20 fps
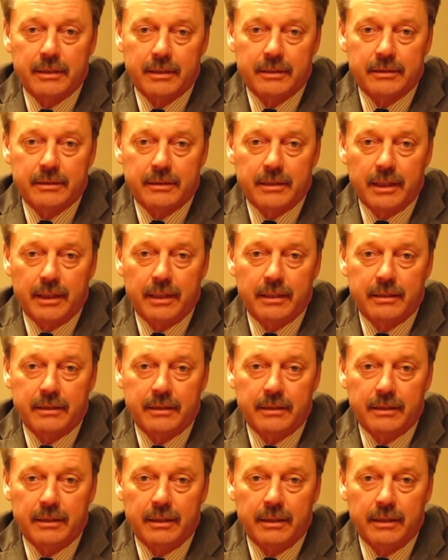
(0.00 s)
think that
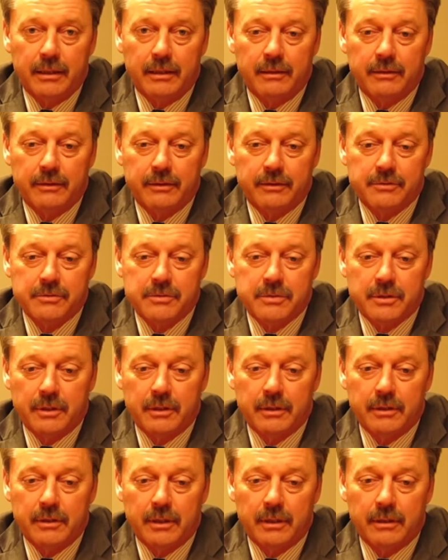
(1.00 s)
there's
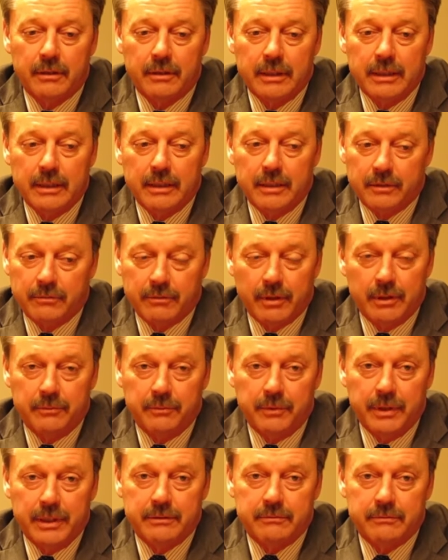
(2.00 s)
a
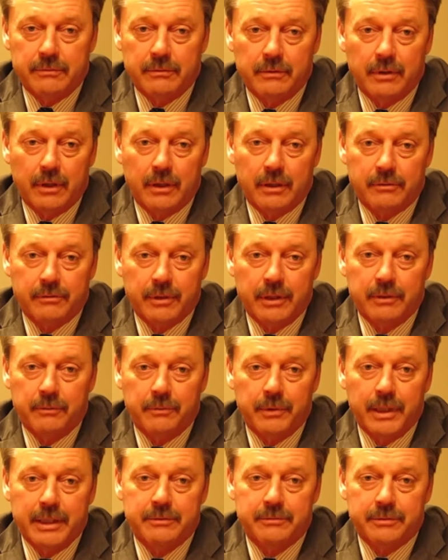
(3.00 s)
great
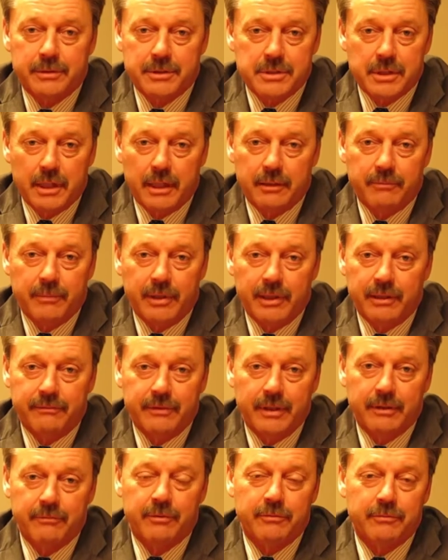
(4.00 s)
waitress at my
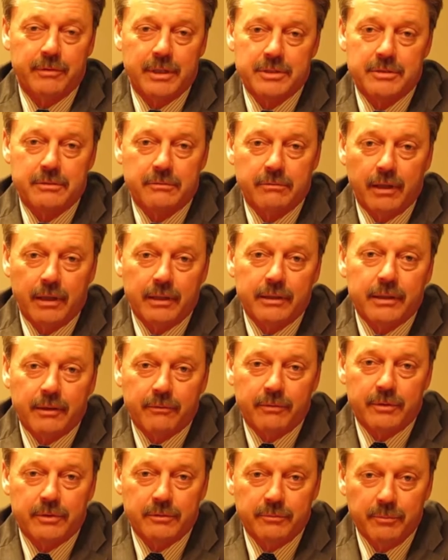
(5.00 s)
favorite restaurant
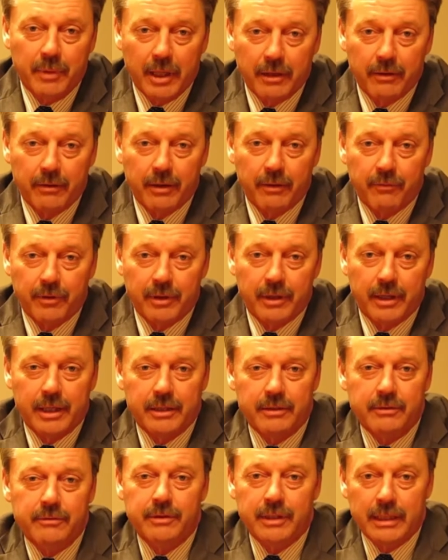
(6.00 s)
that would do better at what
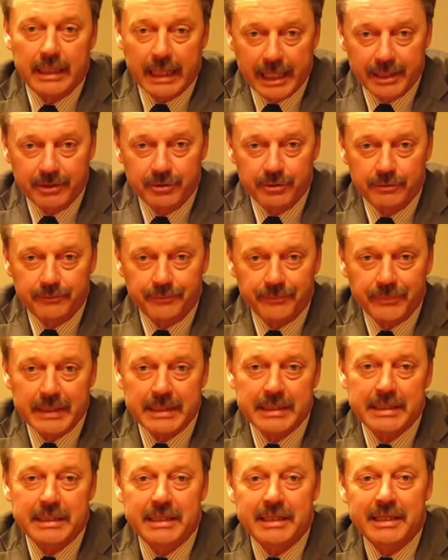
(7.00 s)
I do than I do.
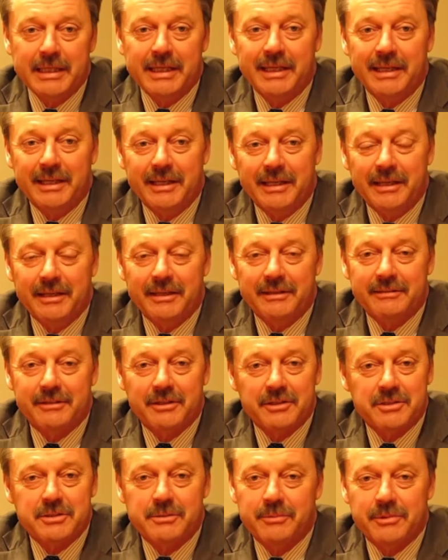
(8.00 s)
And
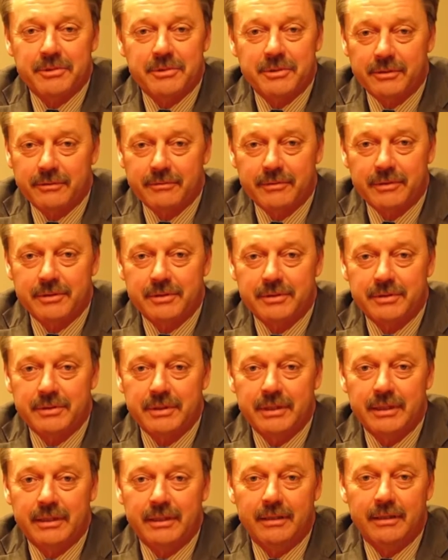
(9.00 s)
customer
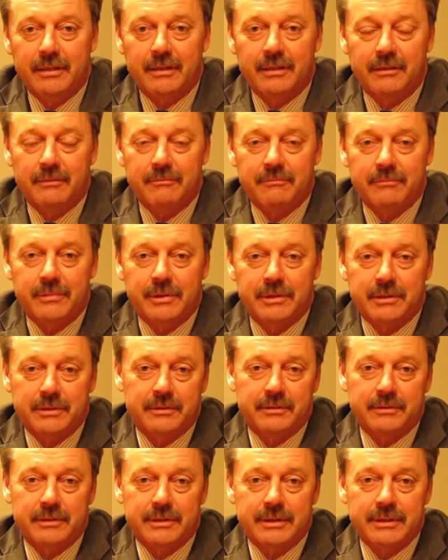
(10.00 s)
service
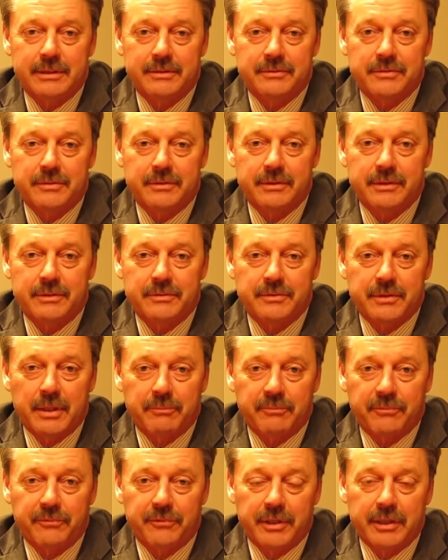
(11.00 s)
clearly is
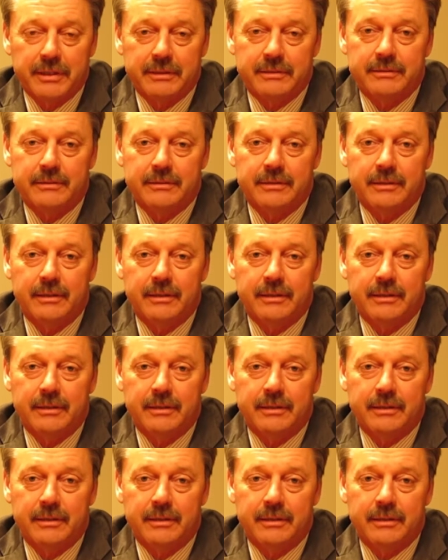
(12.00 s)
up front.